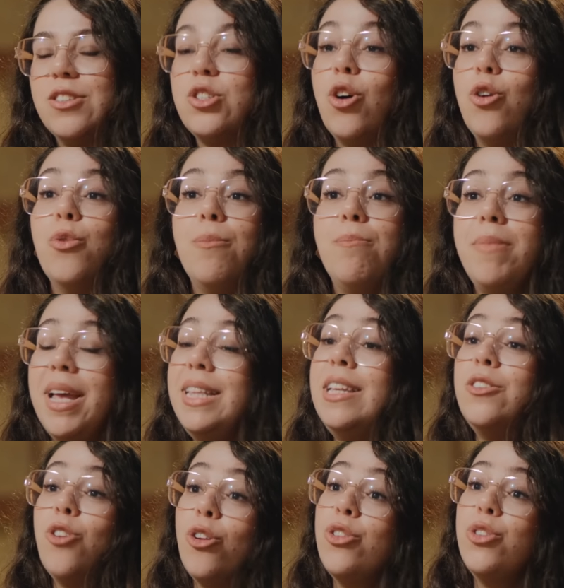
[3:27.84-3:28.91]
So many
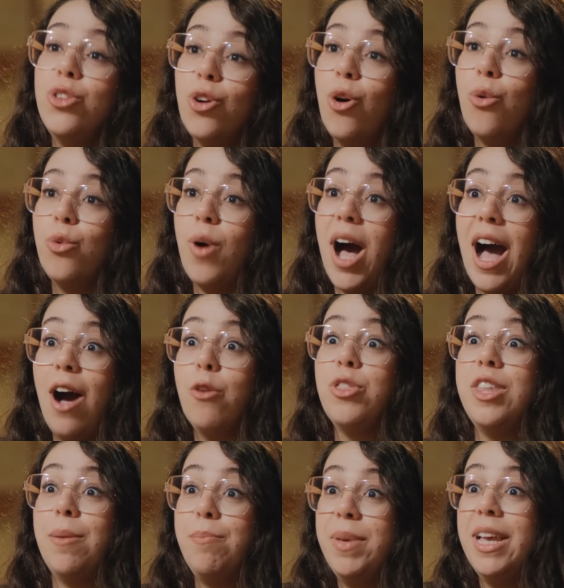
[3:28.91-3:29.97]
don't know how
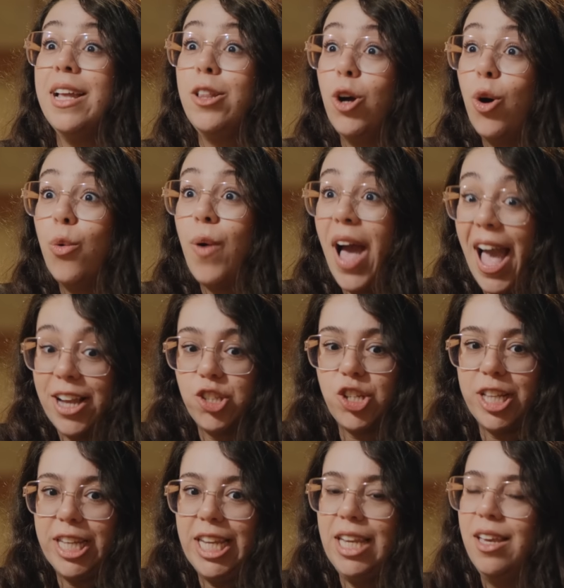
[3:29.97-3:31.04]
the PLO
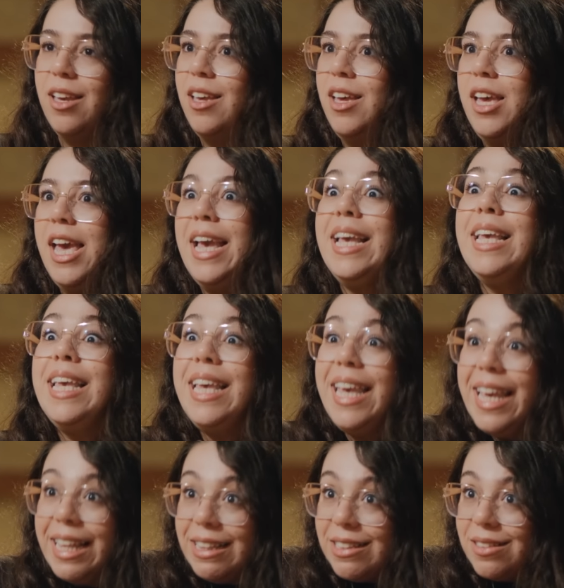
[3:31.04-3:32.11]
actually
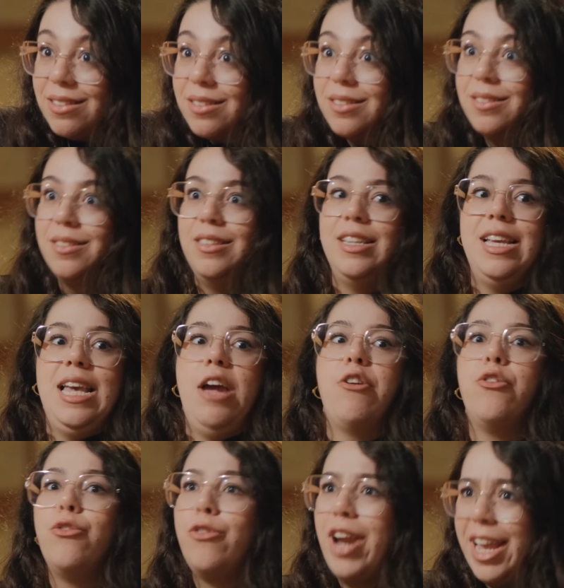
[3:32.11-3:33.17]
killed,
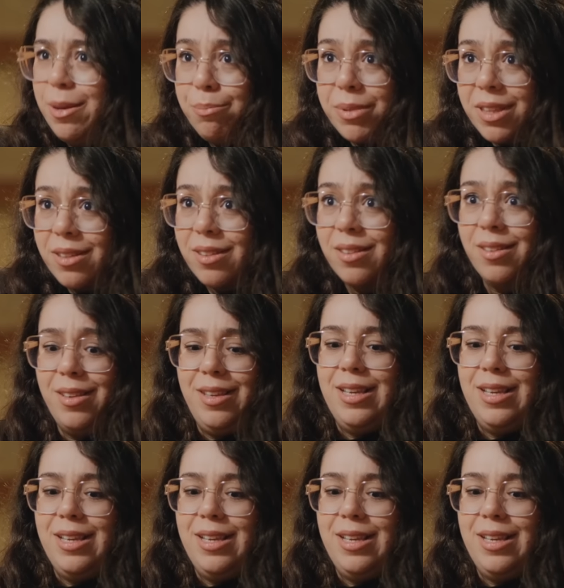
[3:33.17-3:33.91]
raped,